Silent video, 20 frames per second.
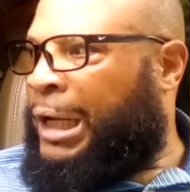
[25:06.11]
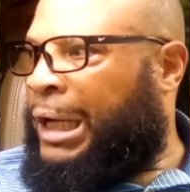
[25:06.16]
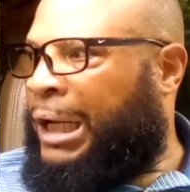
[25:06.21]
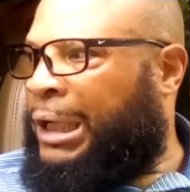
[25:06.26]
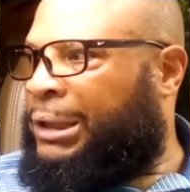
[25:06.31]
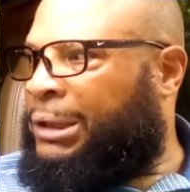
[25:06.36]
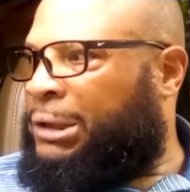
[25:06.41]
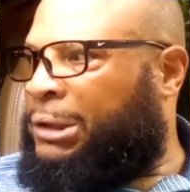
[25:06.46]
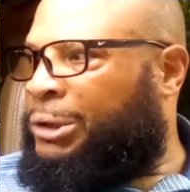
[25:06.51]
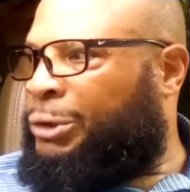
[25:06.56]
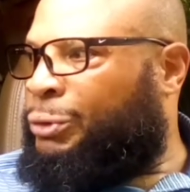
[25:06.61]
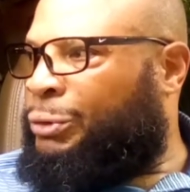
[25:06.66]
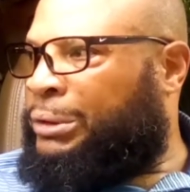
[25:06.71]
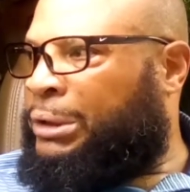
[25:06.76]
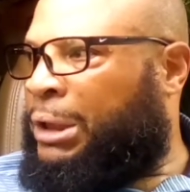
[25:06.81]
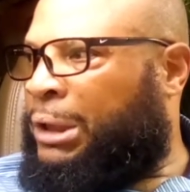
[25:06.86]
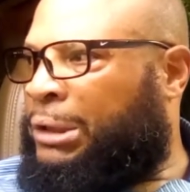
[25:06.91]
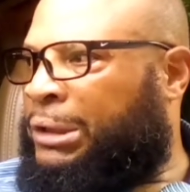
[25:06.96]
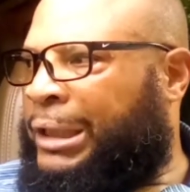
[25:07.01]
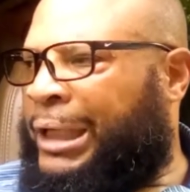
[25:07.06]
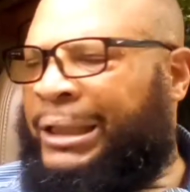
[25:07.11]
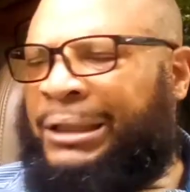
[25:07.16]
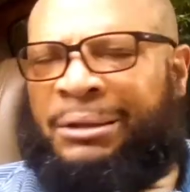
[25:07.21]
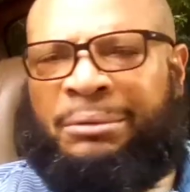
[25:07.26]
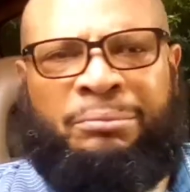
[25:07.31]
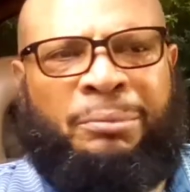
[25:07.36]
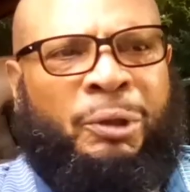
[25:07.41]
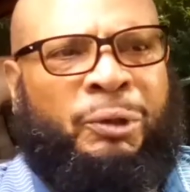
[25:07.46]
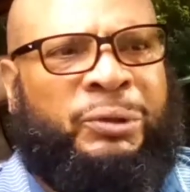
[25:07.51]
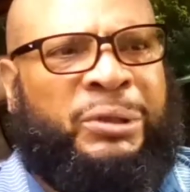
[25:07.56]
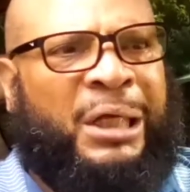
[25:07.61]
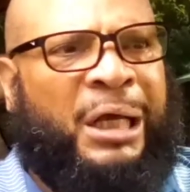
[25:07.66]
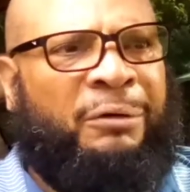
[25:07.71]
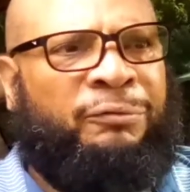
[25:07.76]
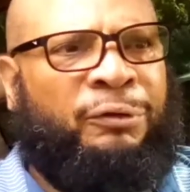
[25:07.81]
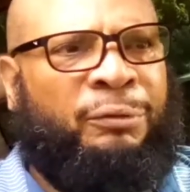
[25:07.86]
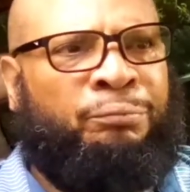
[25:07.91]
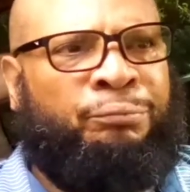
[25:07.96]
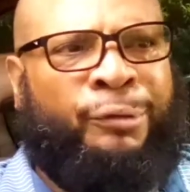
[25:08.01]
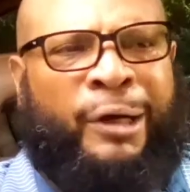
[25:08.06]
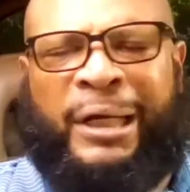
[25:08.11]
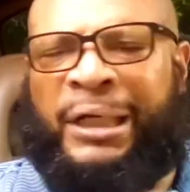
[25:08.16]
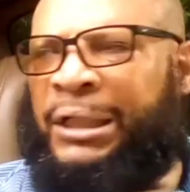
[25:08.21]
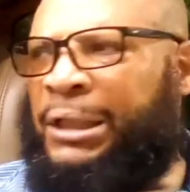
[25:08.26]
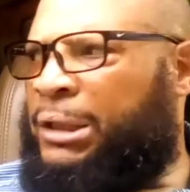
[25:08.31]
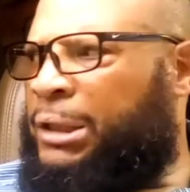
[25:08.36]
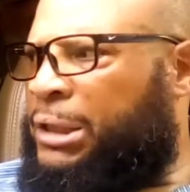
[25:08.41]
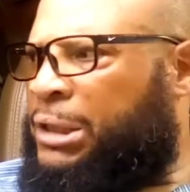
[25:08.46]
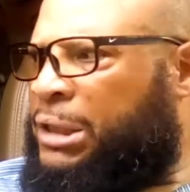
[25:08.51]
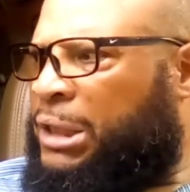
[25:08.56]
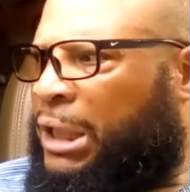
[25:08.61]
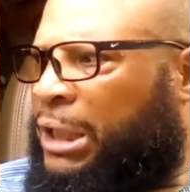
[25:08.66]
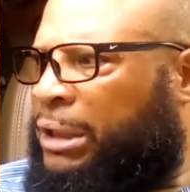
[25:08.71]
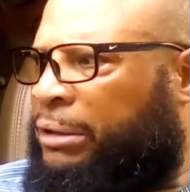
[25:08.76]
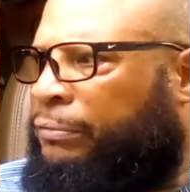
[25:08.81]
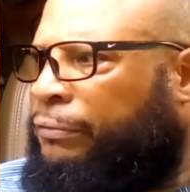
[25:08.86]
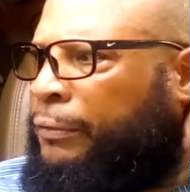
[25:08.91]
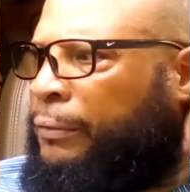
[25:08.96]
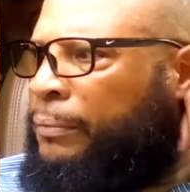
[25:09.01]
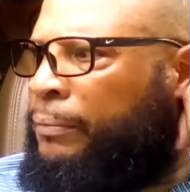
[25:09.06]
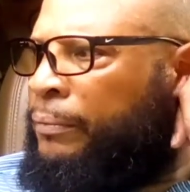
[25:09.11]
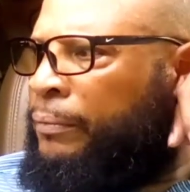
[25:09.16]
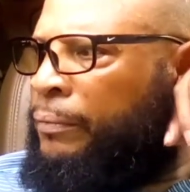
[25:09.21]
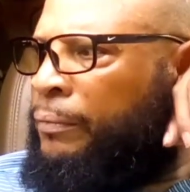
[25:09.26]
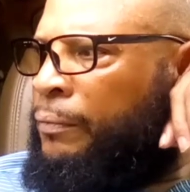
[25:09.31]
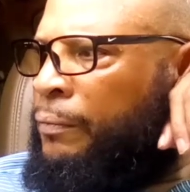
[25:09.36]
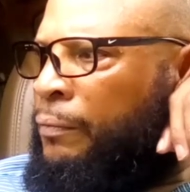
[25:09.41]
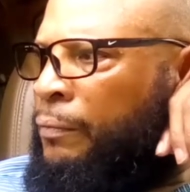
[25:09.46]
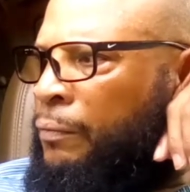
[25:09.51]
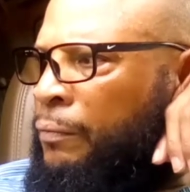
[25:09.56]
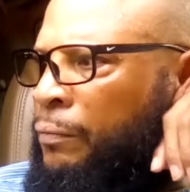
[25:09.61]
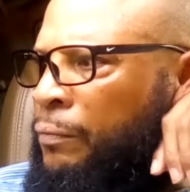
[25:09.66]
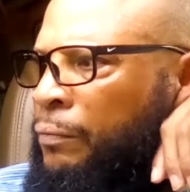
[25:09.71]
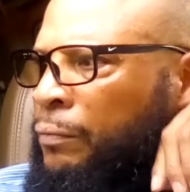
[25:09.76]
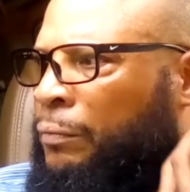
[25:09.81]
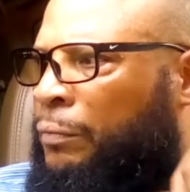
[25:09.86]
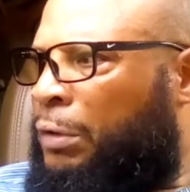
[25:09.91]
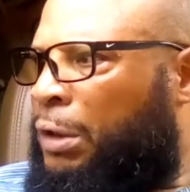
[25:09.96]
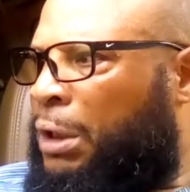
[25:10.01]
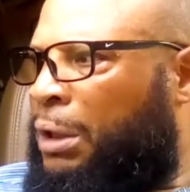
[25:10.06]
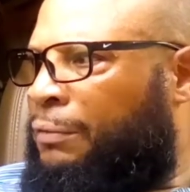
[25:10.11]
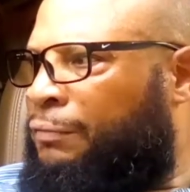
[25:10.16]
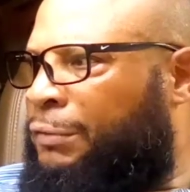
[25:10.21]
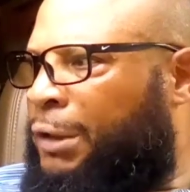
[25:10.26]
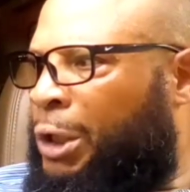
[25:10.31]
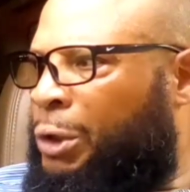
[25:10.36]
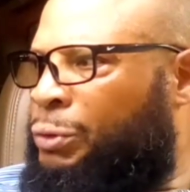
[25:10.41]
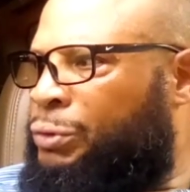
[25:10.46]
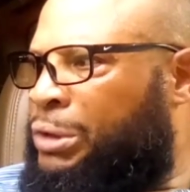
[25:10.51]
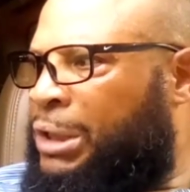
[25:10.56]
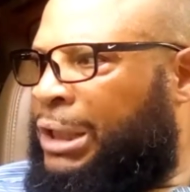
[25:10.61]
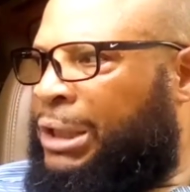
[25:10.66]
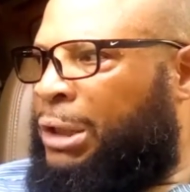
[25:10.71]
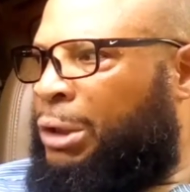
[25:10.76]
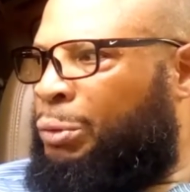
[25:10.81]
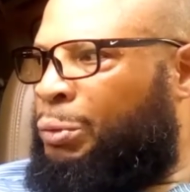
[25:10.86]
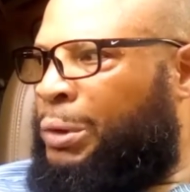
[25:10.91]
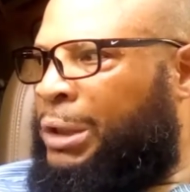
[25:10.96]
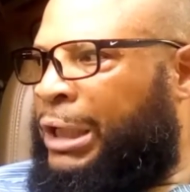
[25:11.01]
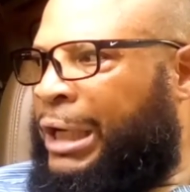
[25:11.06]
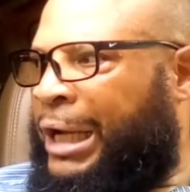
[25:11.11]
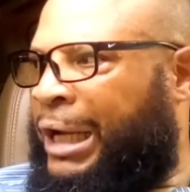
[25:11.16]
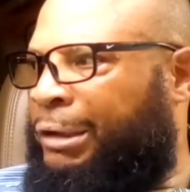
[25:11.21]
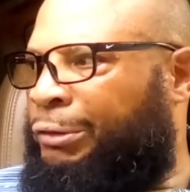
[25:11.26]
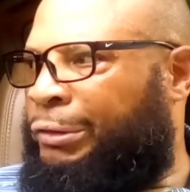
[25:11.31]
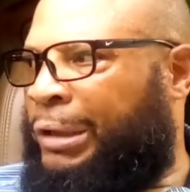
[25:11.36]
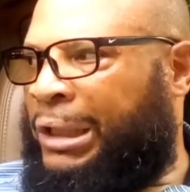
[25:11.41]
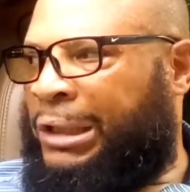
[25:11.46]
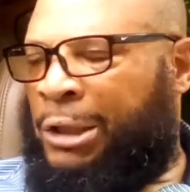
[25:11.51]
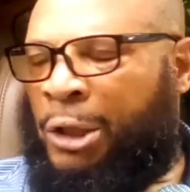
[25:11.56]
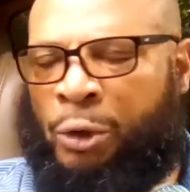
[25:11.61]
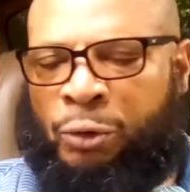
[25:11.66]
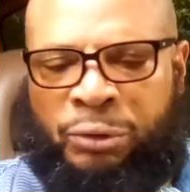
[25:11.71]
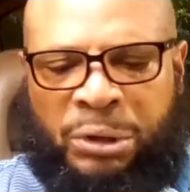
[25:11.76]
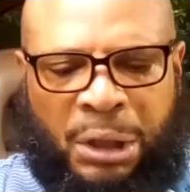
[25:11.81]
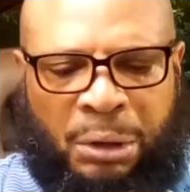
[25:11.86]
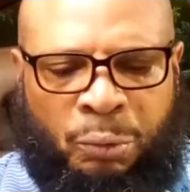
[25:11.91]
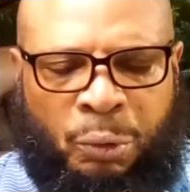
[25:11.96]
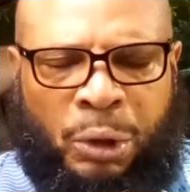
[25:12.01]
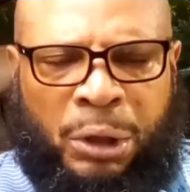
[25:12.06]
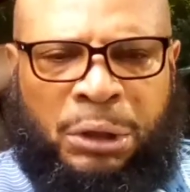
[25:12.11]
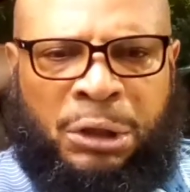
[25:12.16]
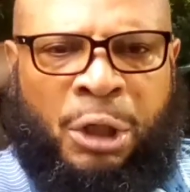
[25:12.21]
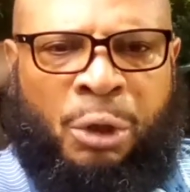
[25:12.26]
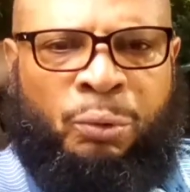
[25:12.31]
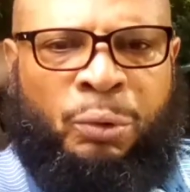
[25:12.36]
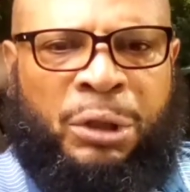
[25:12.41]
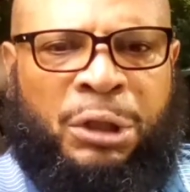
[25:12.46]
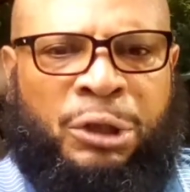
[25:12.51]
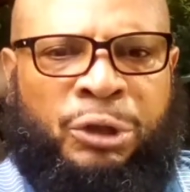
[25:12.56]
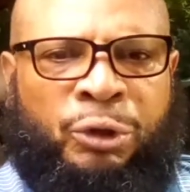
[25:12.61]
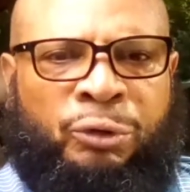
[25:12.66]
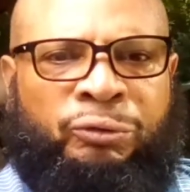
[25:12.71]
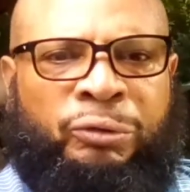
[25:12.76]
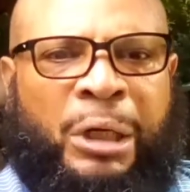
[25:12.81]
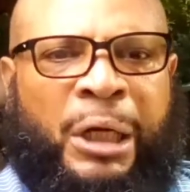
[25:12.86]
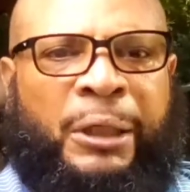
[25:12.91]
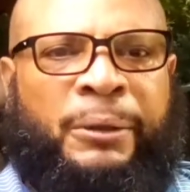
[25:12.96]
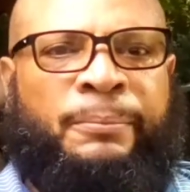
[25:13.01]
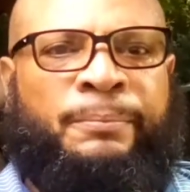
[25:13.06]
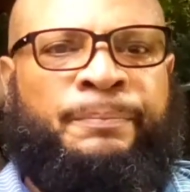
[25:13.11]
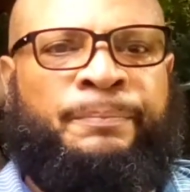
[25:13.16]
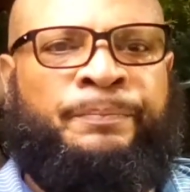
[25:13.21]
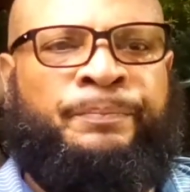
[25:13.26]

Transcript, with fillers: Hallelujah. Thank the Most High for breaking the teeth of those that don't want to act right, those that want, don't want to do right.